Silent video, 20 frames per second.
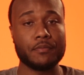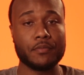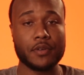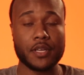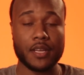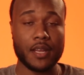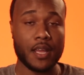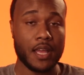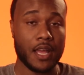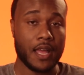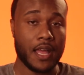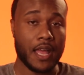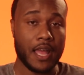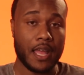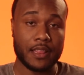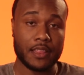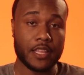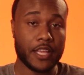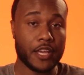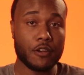But
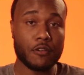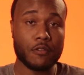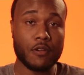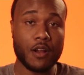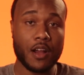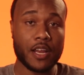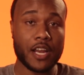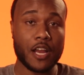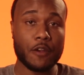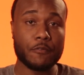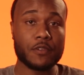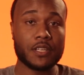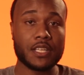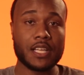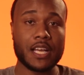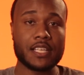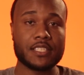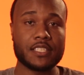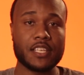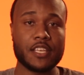later on, I
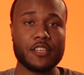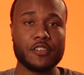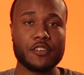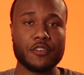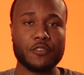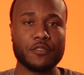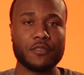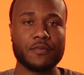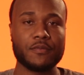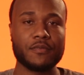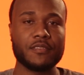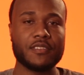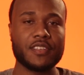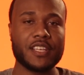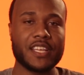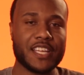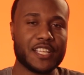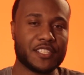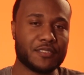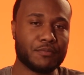realized that, you know,
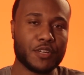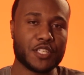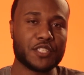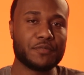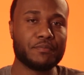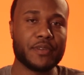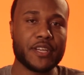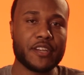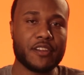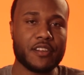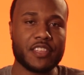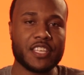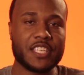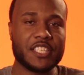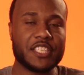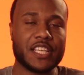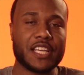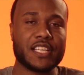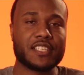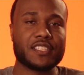it's much bigger
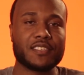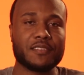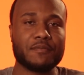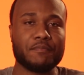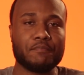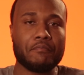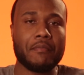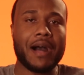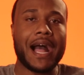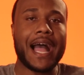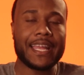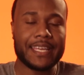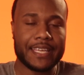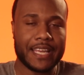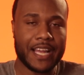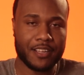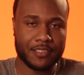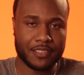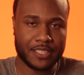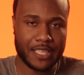than just my
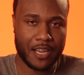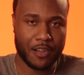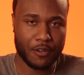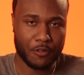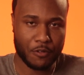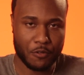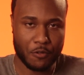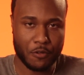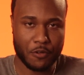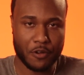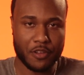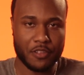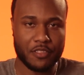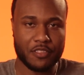downtown core.